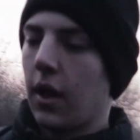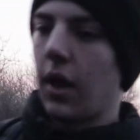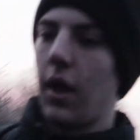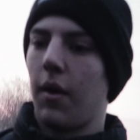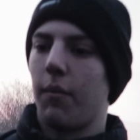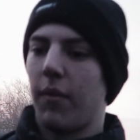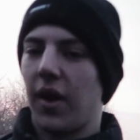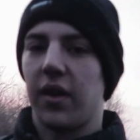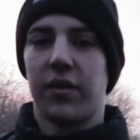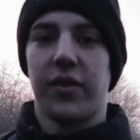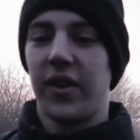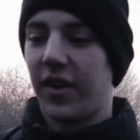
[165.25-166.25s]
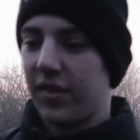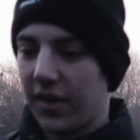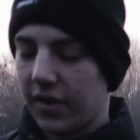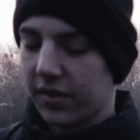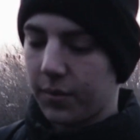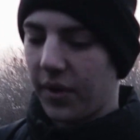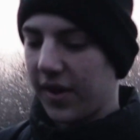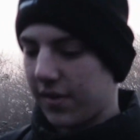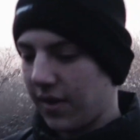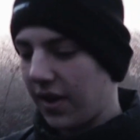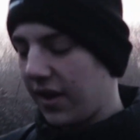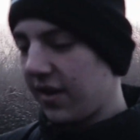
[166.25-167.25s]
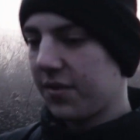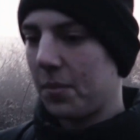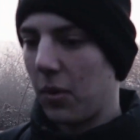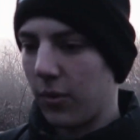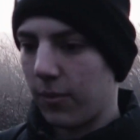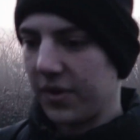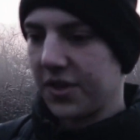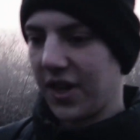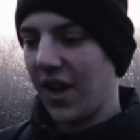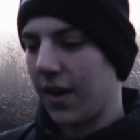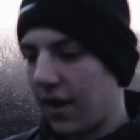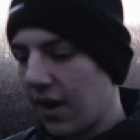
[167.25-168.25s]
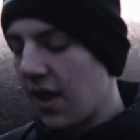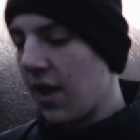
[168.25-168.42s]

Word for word: Um, and it's funny seeing some places like Eastbourne, which again